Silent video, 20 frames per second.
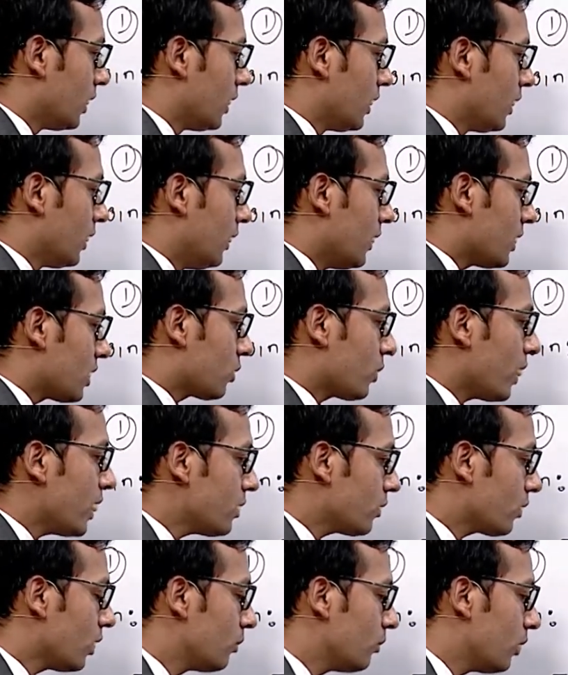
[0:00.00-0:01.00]
Let's try to
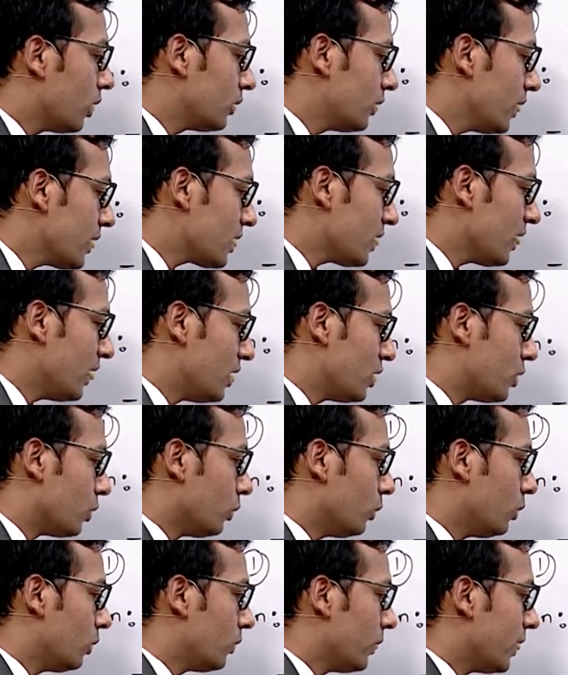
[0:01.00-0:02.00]
convert this
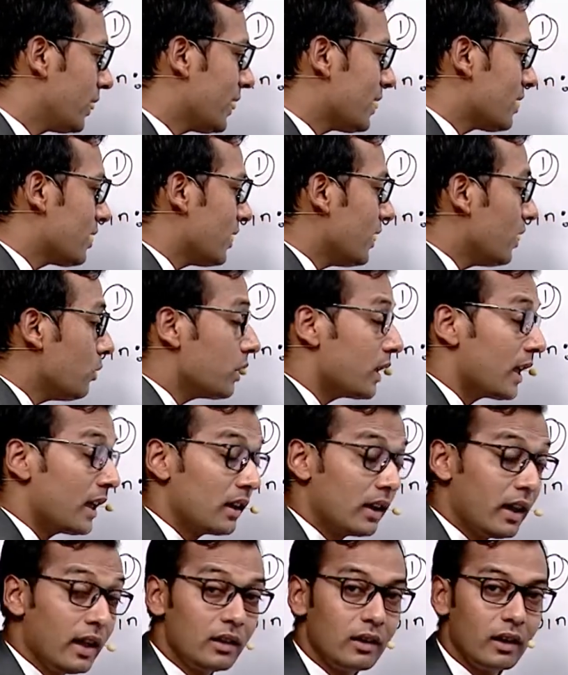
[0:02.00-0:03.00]
into, we can say we can
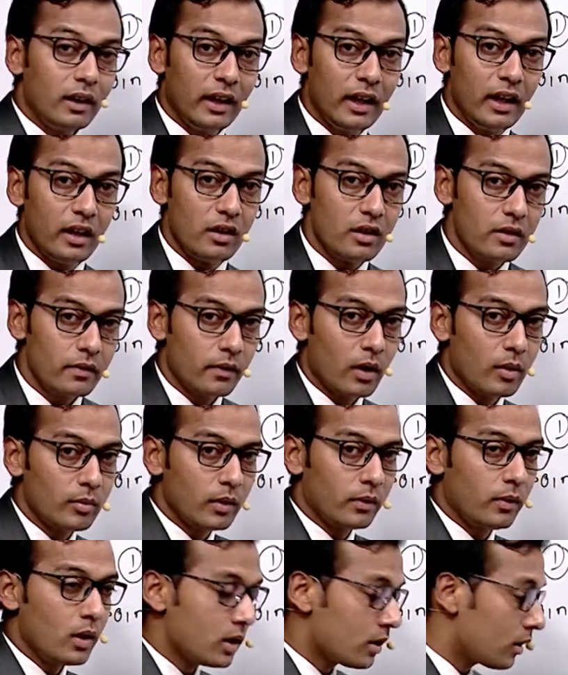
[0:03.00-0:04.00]
get the hint from the
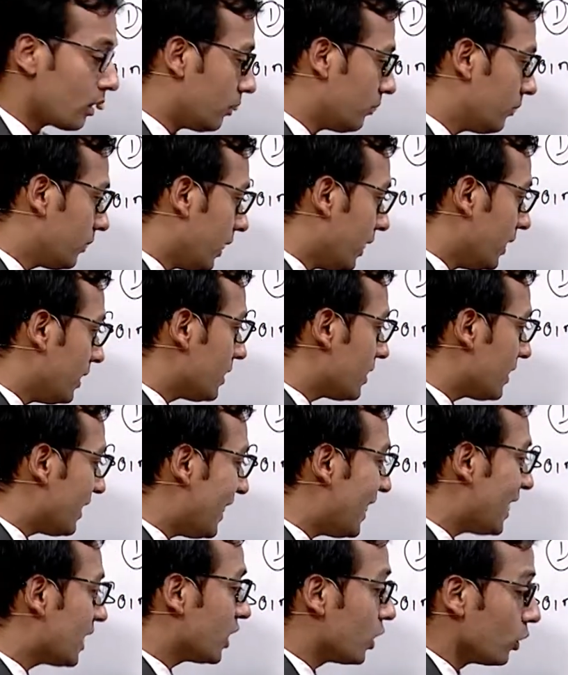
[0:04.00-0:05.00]
first term. Here is
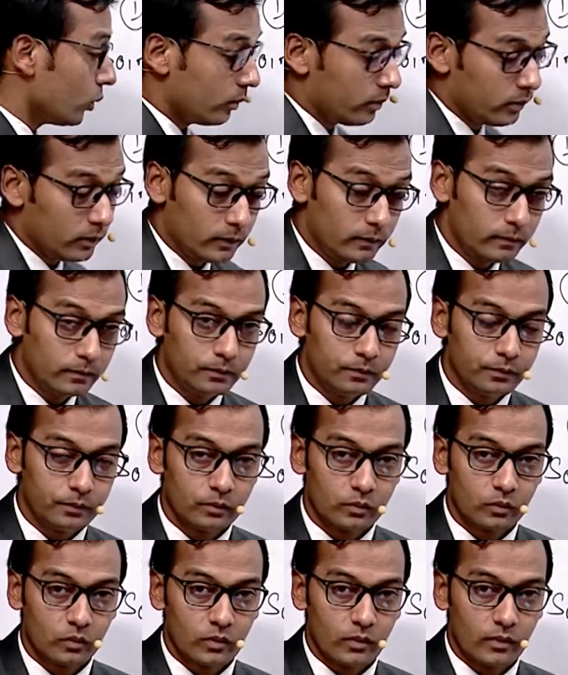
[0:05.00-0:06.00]
a cube
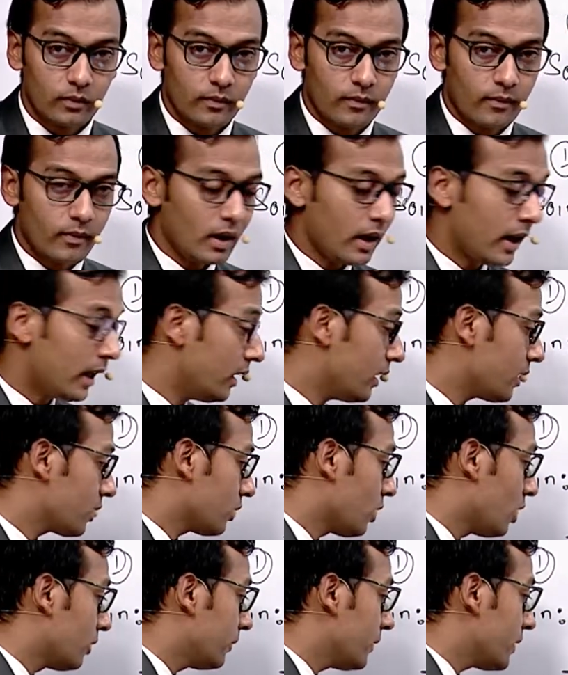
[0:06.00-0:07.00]
and its
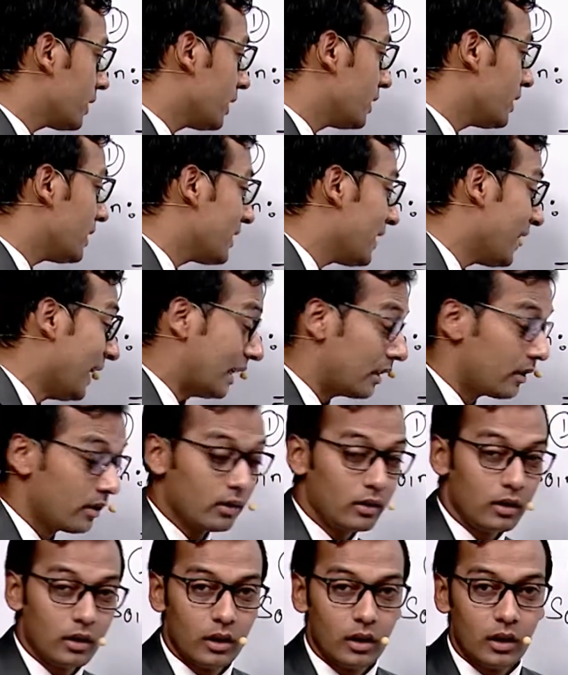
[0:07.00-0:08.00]
coefficient is 8.
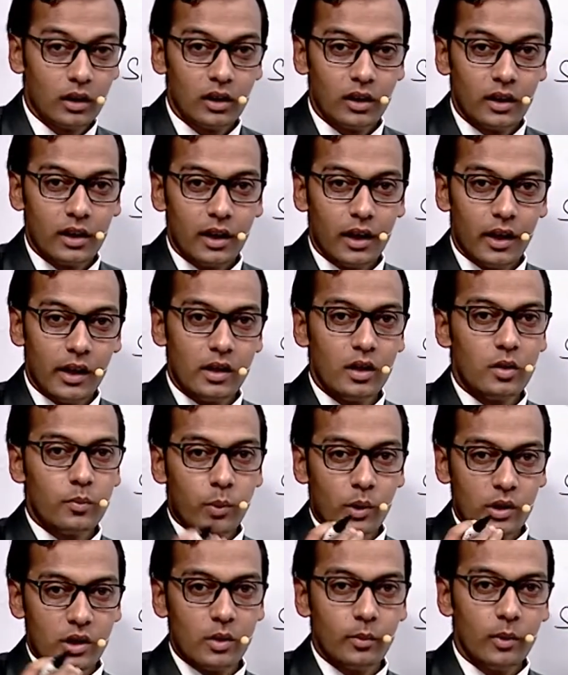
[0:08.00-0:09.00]
Is it
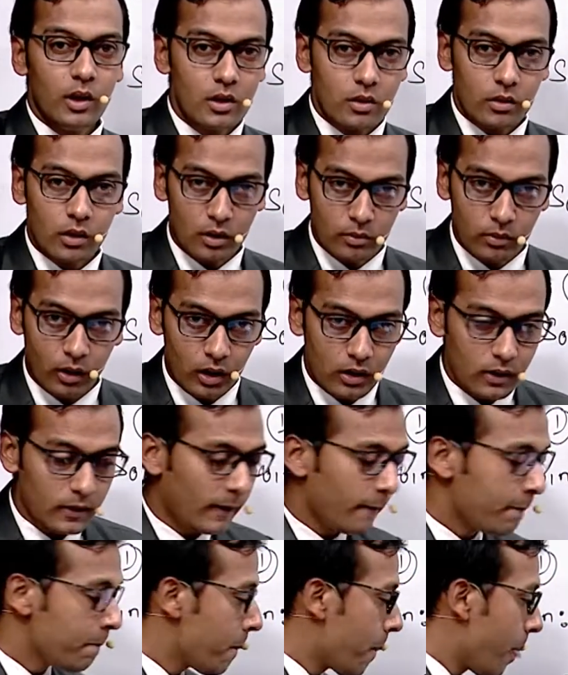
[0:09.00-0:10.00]
possible to convert
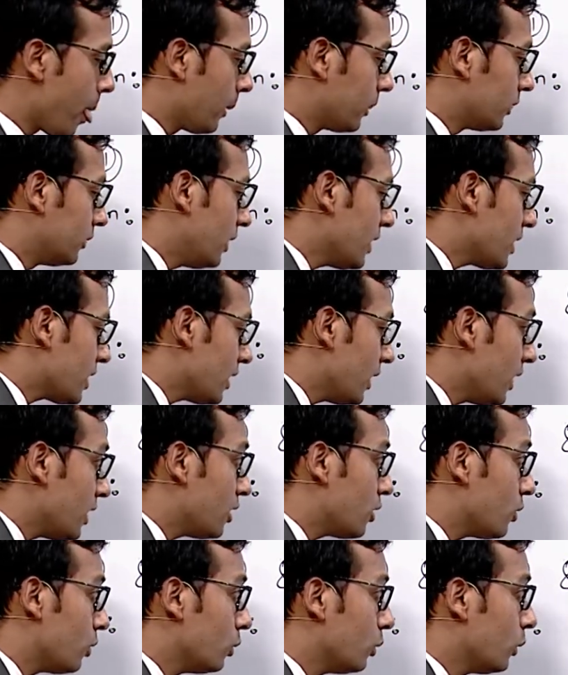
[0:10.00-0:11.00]
this
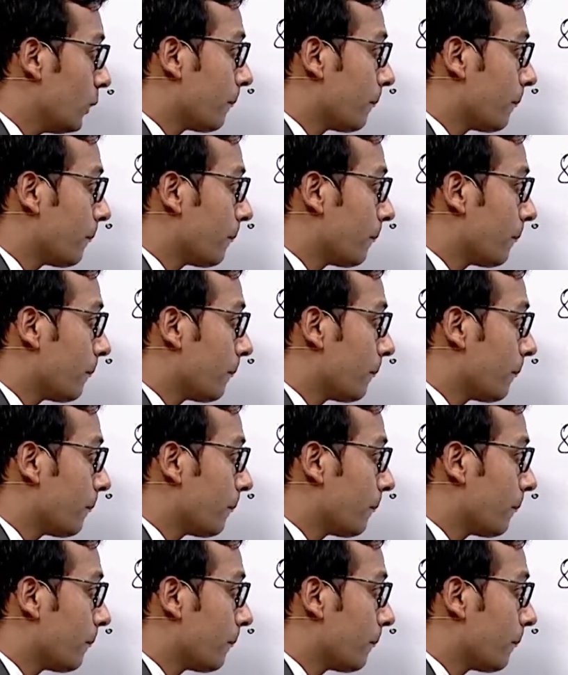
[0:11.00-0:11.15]
into